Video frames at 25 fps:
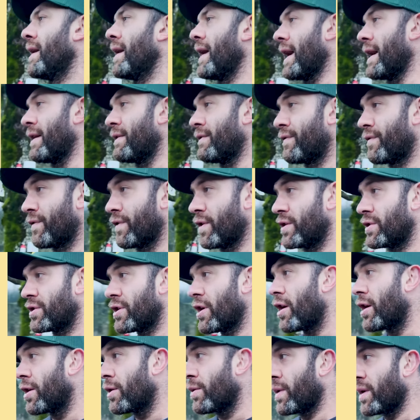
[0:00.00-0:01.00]
And for a
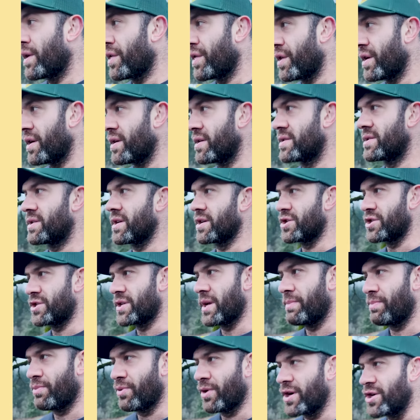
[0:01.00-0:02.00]
dog with such
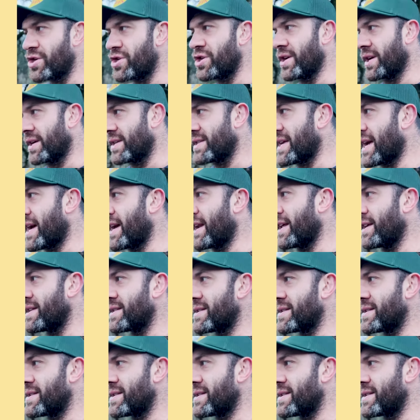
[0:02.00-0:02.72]
separation anxiety,